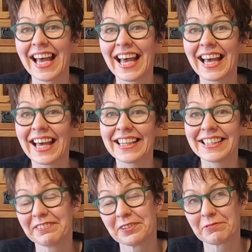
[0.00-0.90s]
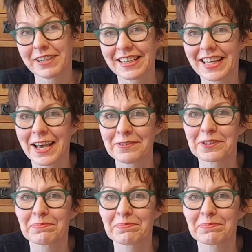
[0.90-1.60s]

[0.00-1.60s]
And if you really have to